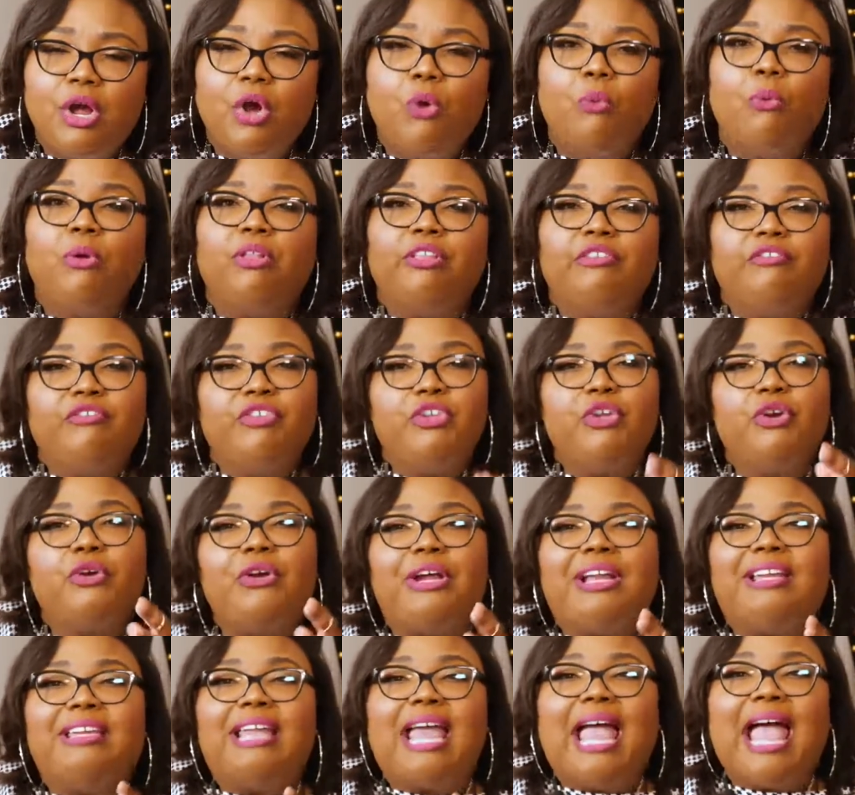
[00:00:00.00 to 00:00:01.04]
Well, if you're
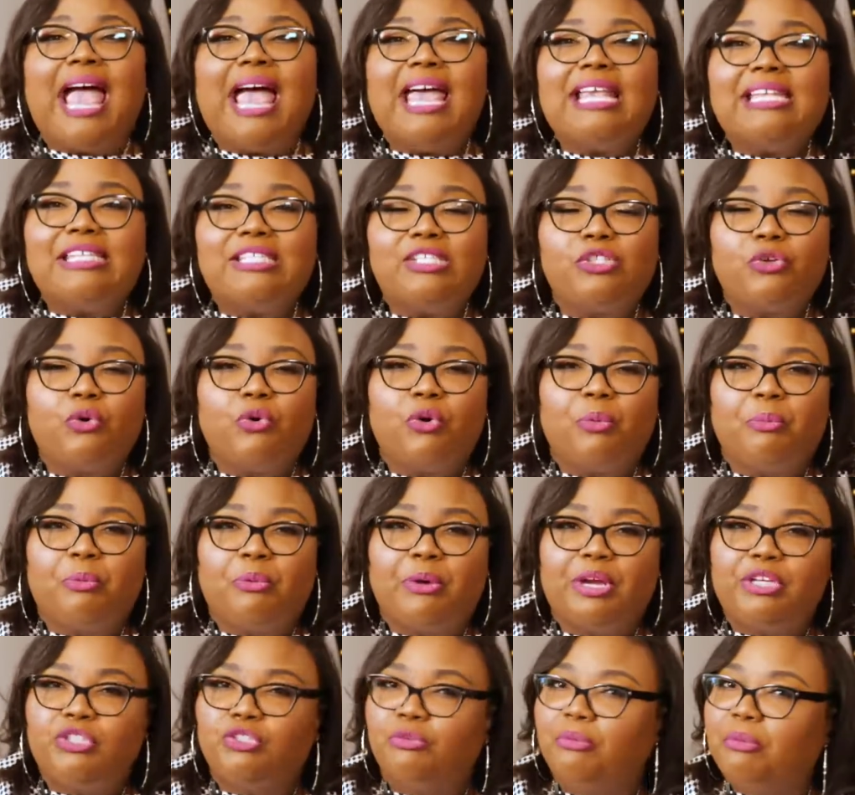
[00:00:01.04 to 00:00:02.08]
an S
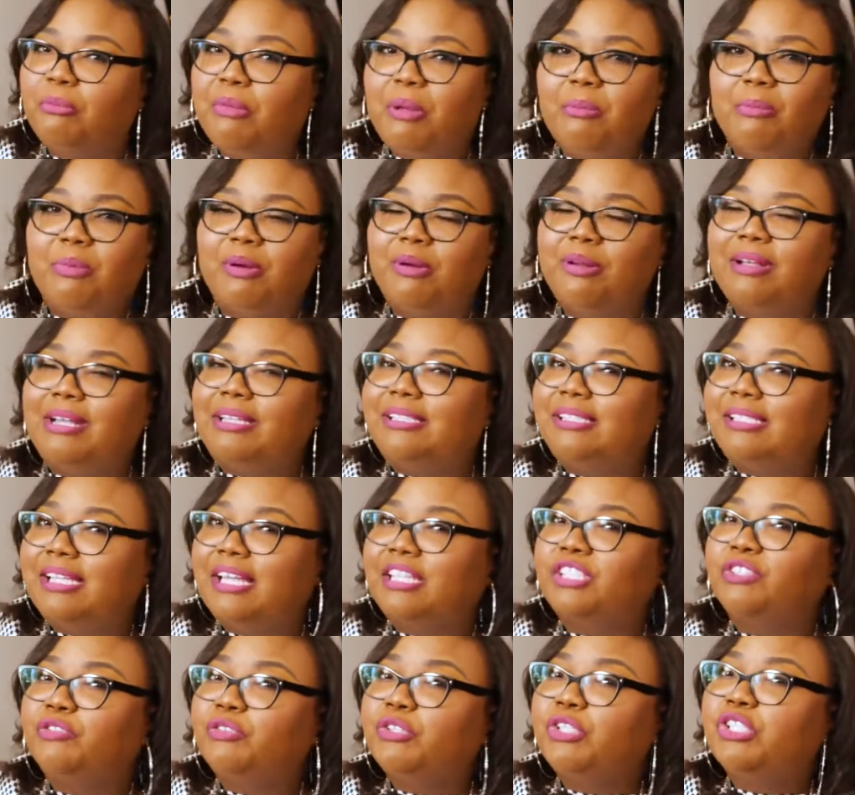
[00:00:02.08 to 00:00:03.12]
corporation, remember, it
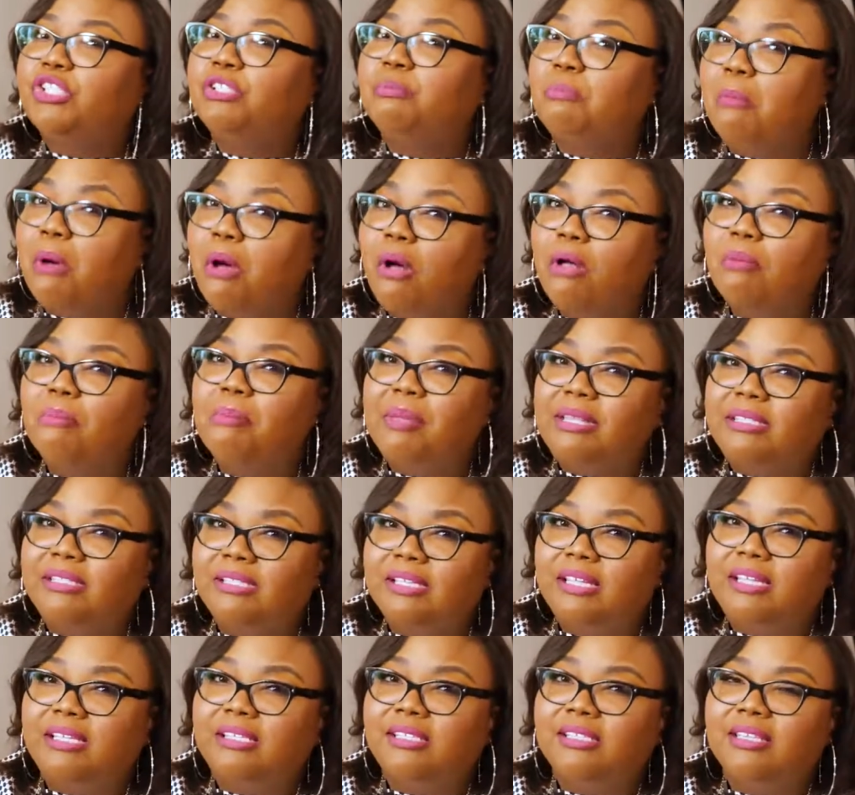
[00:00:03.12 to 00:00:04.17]
stands for small
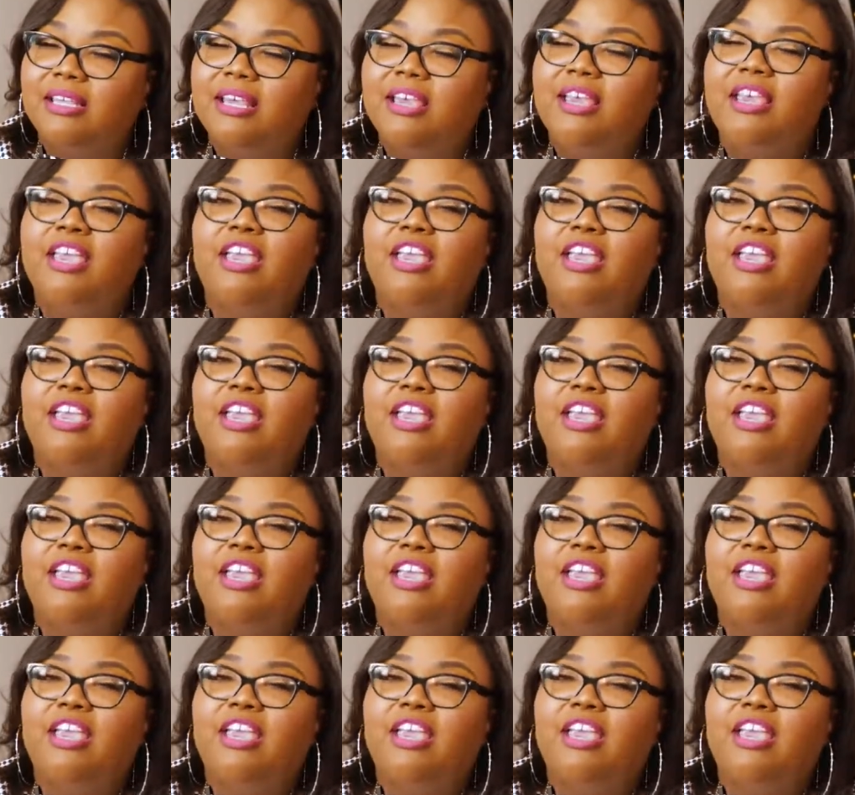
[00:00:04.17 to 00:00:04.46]
business.